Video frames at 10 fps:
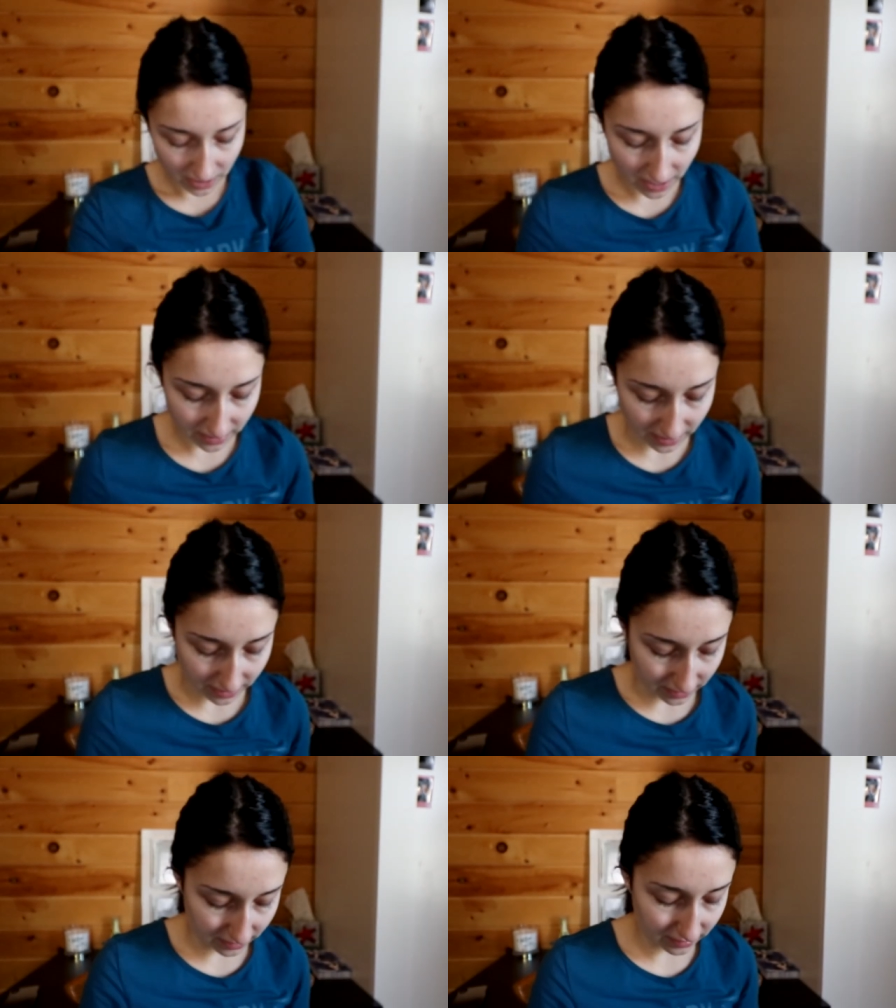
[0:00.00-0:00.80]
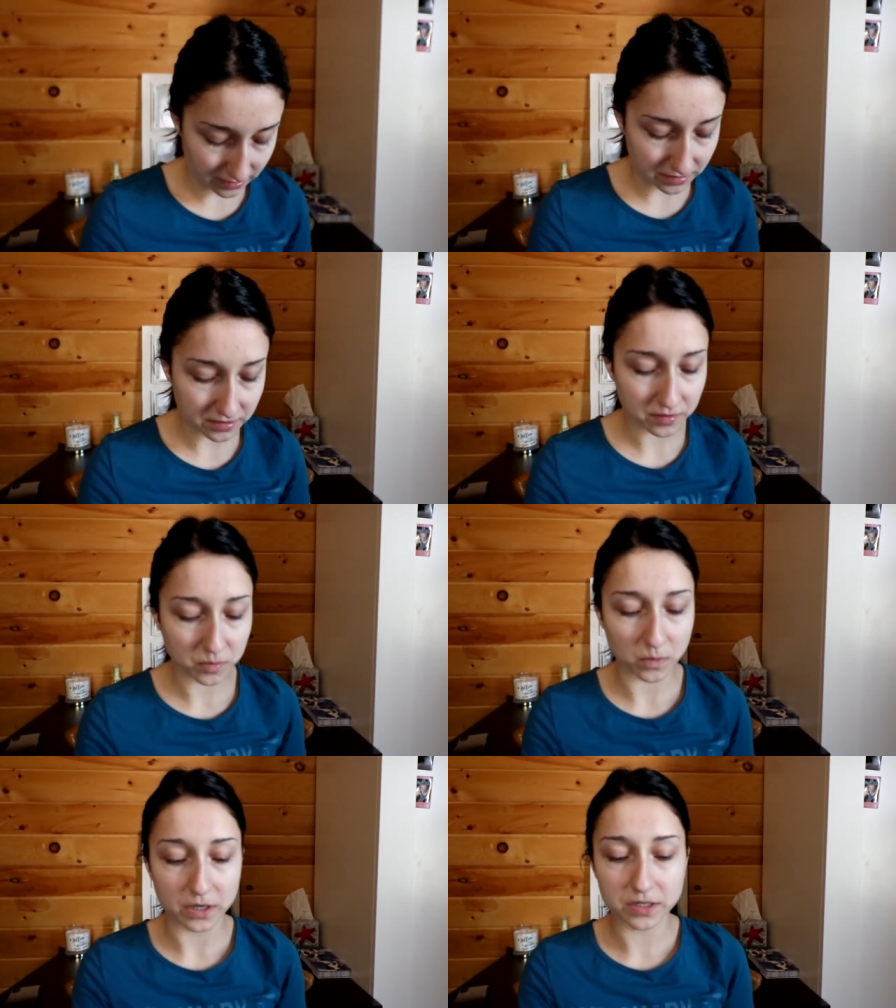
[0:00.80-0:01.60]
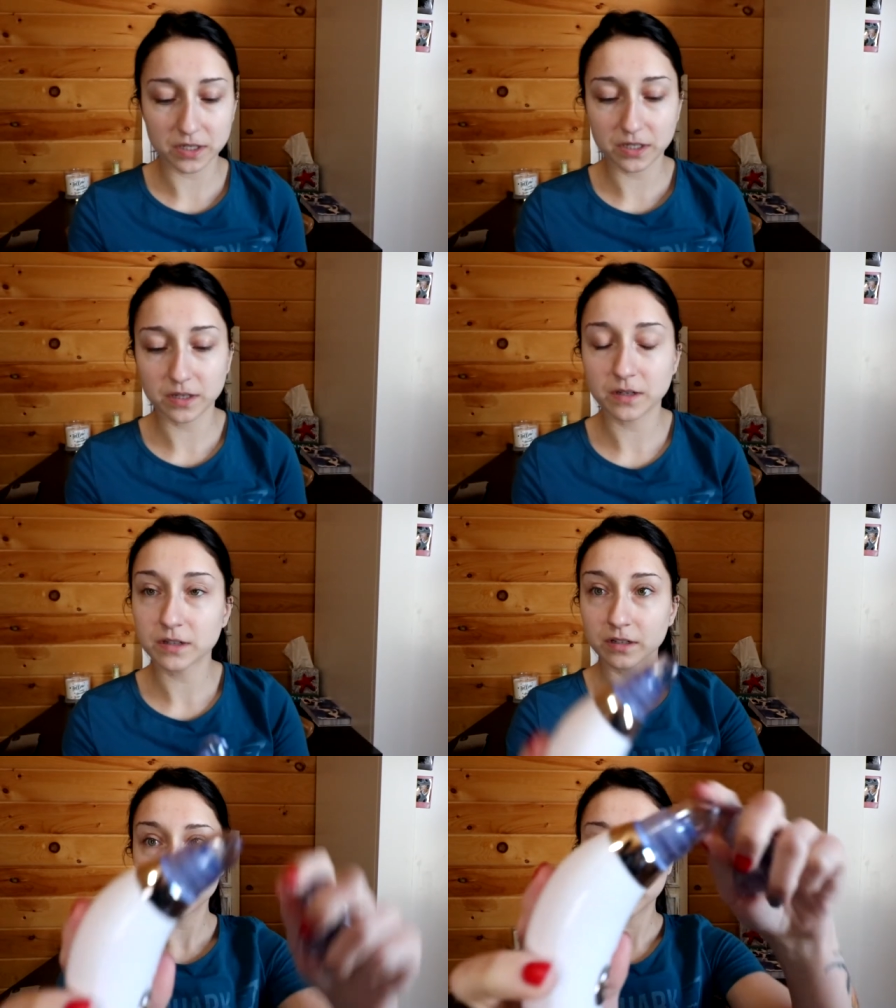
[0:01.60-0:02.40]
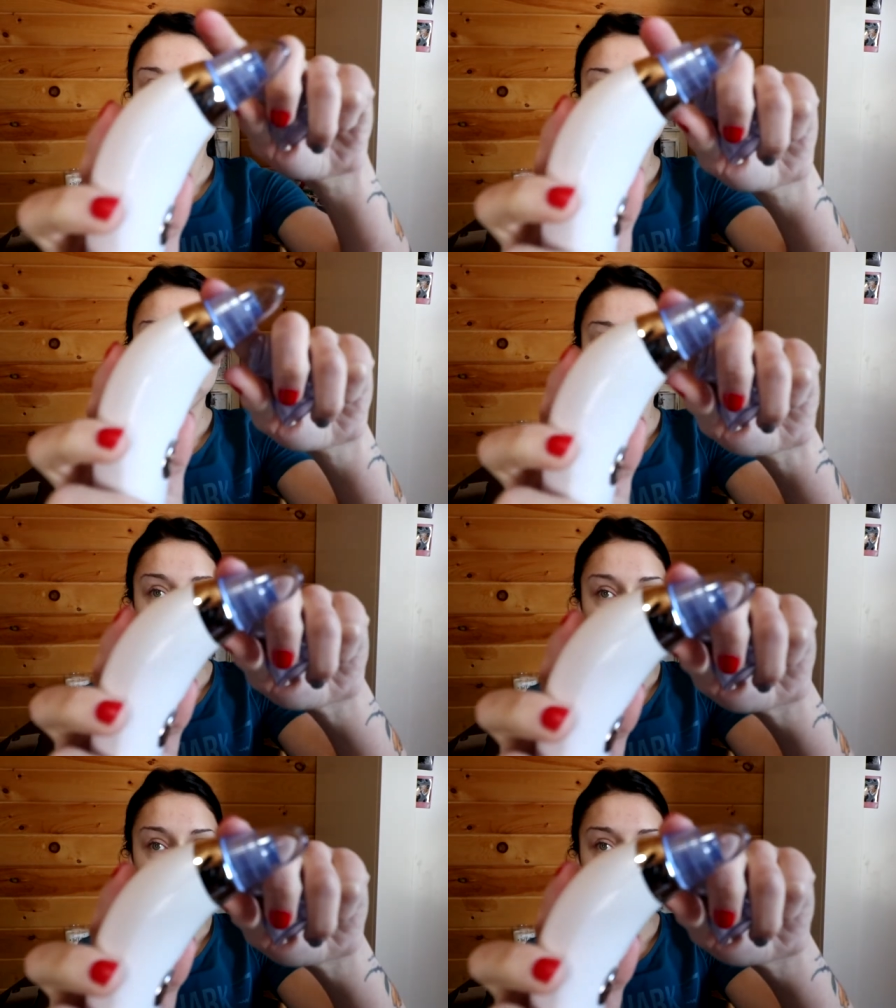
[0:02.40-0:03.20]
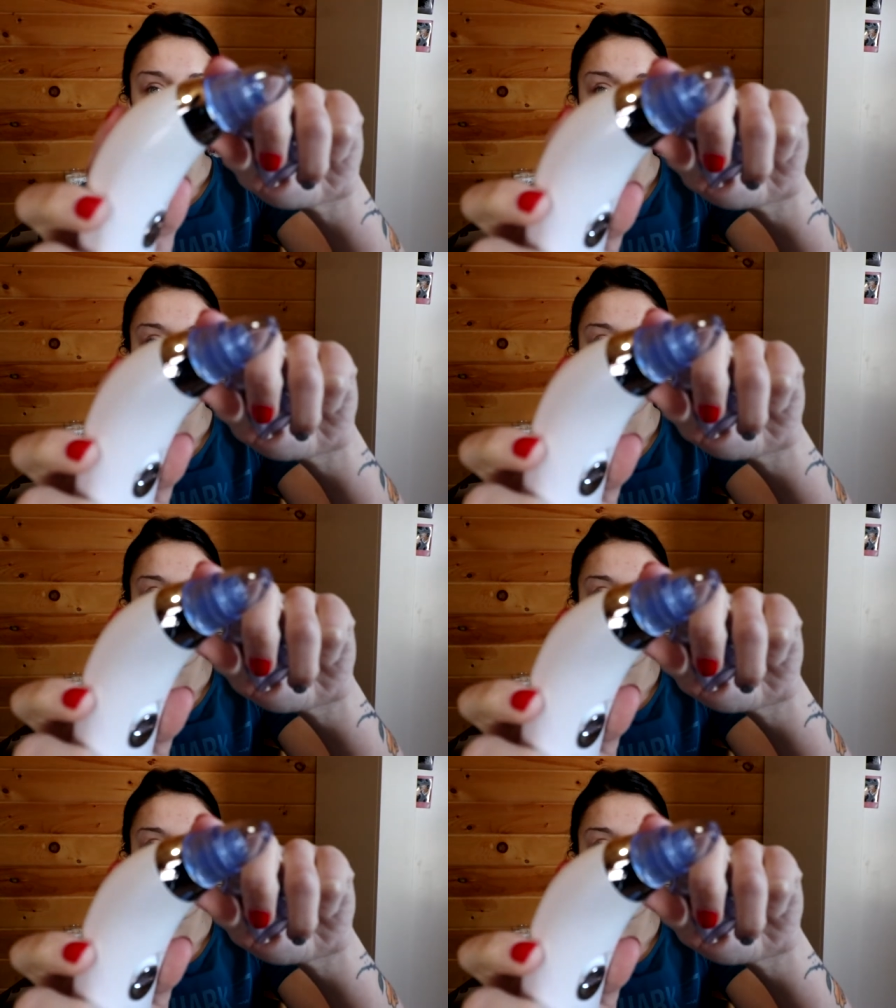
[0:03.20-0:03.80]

And then this is what looks like right there.